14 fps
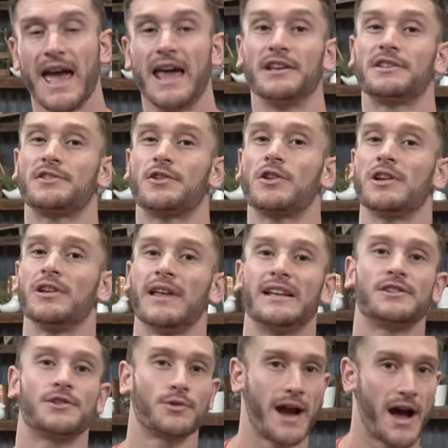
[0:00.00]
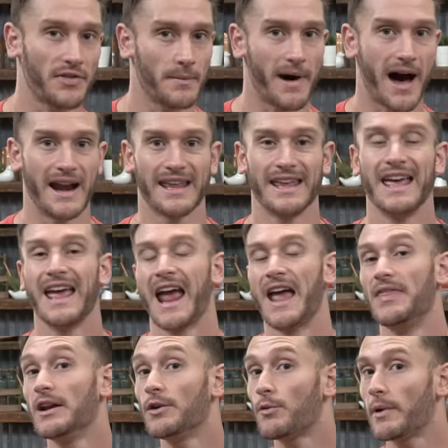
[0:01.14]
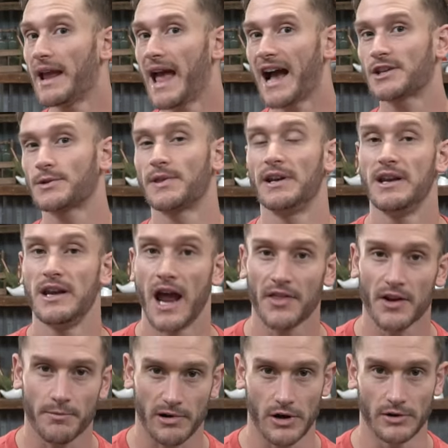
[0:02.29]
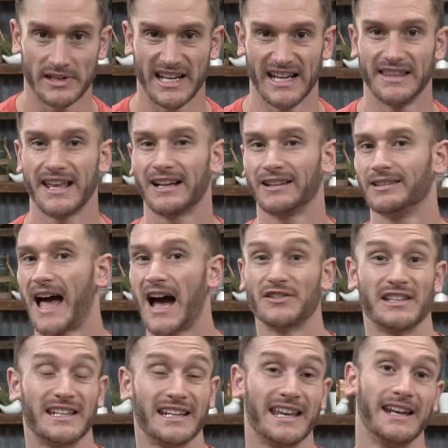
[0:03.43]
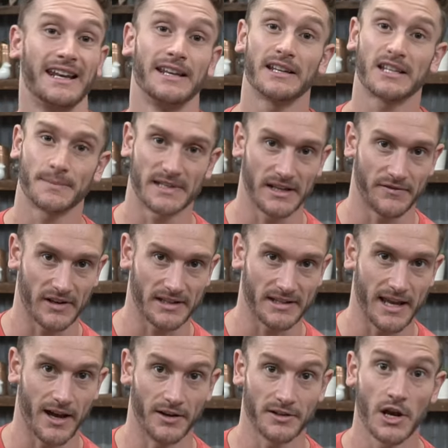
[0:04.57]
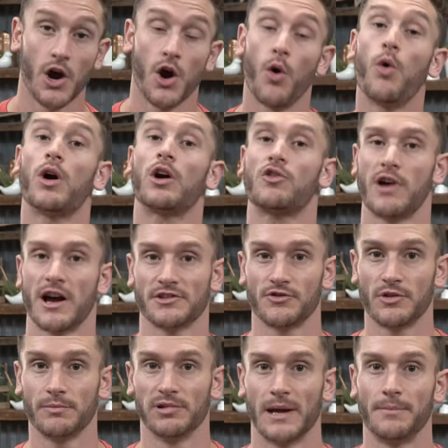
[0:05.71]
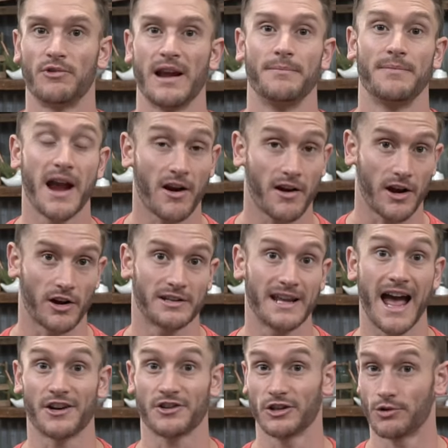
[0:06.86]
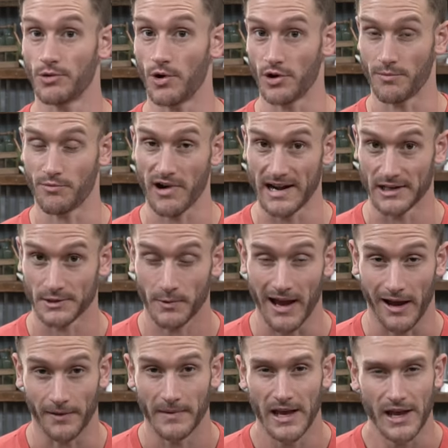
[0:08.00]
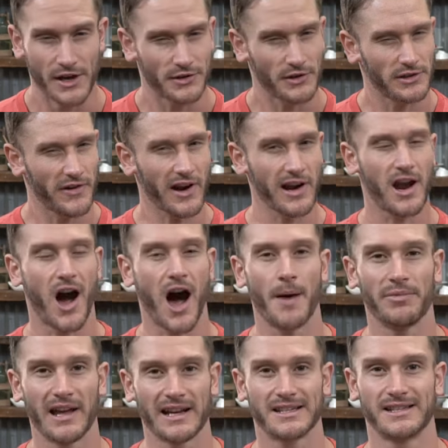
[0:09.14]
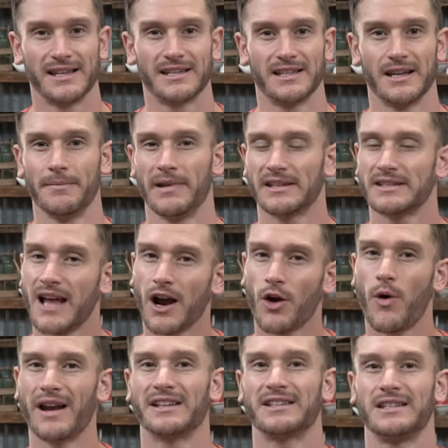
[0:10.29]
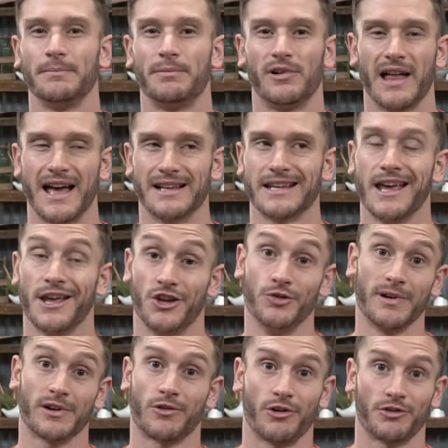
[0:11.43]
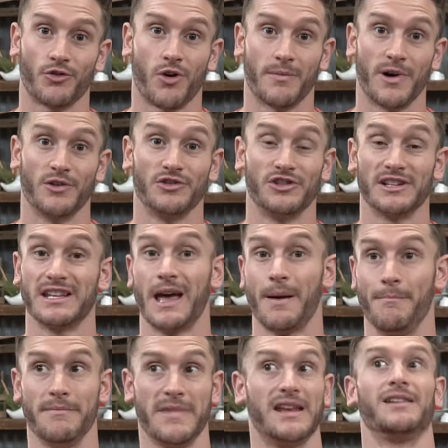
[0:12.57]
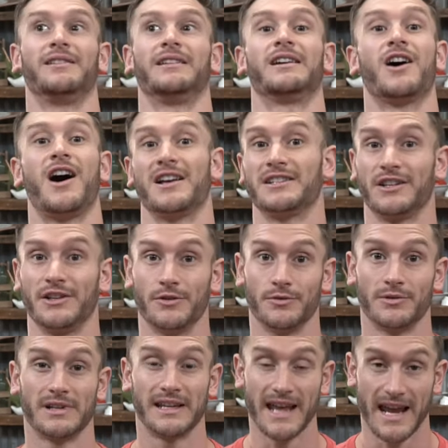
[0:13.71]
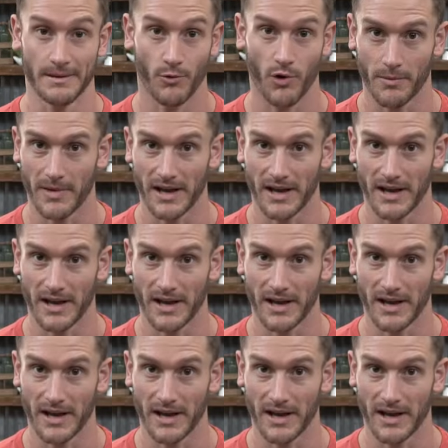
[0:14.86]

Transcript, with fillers: and it circulates throughout the body, and then it reacts with another protein that allows it to get into specific cells or cross through the blood-brain barrier to actually grow your brain as well. So it's a very complex system. It's not quite as simple as human growth hormone just immediately causing you to gain more